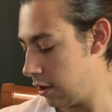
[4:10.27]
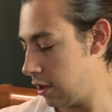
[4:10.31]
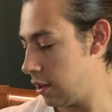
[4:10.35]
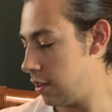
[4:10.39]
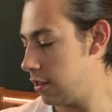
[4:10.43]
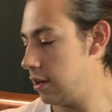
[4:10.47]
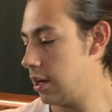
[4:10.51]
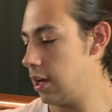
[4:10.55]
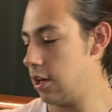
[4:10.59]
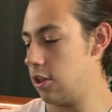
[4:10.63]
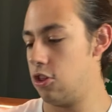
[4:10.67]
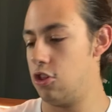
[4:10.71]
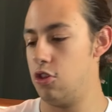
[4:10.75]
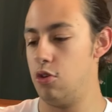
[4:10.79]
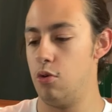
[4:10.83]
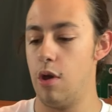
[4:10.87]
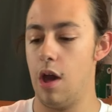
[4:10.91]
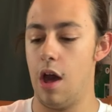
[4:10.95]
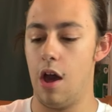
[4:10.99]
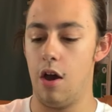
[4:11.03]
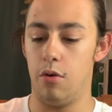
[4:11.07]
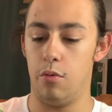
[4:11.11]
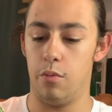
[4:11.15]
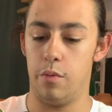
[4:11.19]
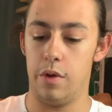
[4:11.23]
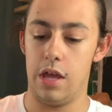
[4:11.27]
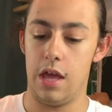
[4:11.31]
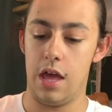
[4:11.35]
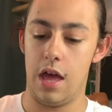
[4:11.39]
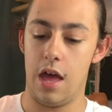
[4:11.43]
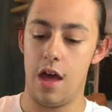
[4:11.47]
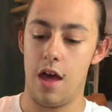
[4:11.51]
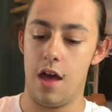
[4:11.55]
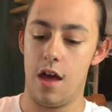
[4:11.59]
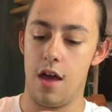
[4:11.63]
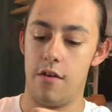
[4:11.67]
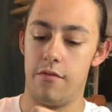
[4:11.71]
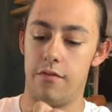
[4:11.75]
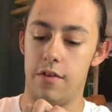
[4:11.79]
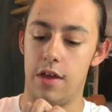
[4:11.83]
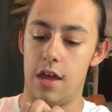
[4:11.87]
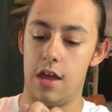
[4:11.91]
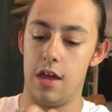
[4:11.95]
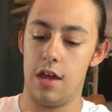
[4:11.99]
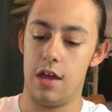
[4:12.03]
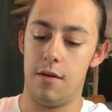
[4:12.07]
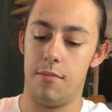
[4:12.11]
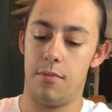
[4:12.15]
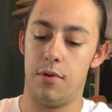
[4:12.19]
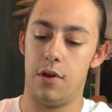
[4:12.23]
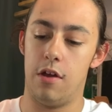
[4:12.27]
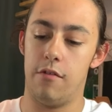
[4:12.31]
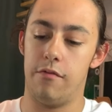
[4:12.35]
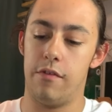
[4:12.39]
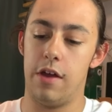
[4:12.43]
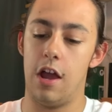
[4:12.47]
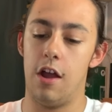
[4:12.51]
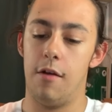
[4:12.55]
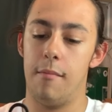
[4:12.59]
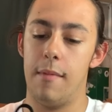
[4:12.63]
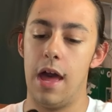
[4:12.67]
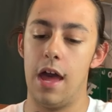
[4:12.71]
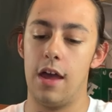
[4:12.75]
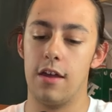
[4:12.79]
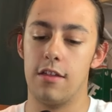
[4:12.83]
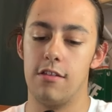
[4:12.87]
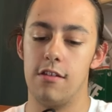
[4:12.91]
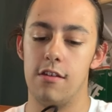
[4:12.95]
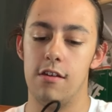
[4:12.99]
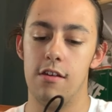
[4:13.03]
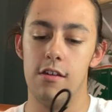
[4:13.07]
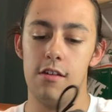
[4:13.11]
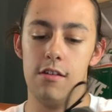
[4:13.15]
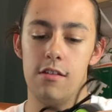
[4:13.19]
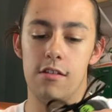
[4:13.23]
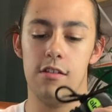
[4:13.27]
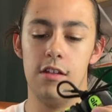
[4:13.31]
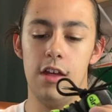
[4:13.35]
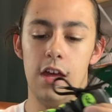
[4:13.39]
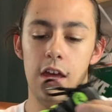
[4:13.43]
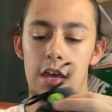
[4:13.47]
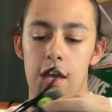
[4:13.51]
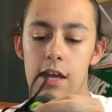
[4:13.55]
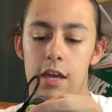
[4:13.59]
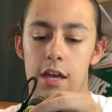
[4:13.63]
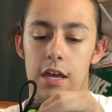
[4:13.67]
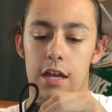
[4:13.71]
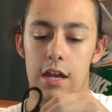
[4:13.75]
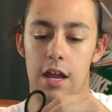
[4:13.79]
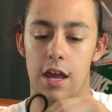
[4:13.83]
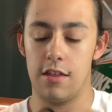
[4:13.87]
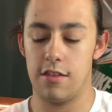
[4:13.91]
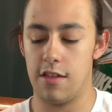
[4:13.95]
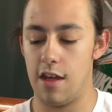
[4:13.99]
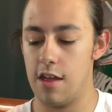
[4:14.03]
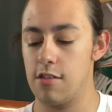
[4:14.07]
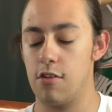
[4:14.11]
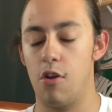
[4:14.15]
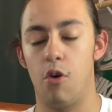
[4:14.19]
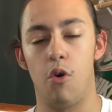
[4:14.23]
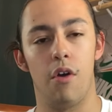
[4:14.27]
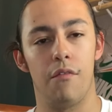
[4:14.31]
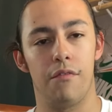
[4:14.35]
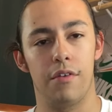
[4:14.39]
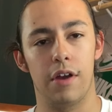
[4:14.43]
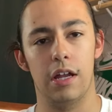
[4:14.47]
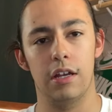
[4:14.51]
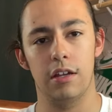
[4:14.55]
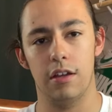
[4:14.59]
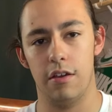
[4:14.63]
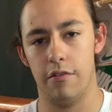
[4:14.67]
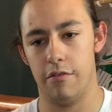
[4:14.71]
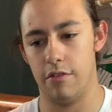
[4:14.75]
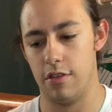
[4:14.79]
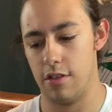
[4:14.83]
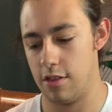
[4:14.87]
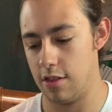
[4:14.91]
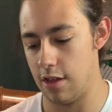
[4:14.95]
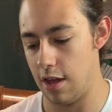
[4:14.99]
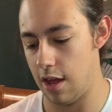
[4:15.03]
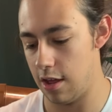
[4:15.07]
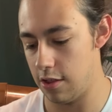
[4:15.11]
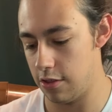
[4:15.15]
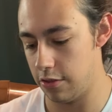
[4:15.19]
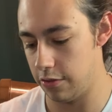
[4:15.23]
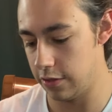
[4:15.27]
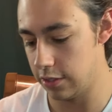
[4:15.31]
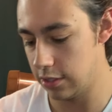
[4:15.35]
Next shoe out, we have a pair of Air Maxes and a size, oh, I forgot to give you the size on the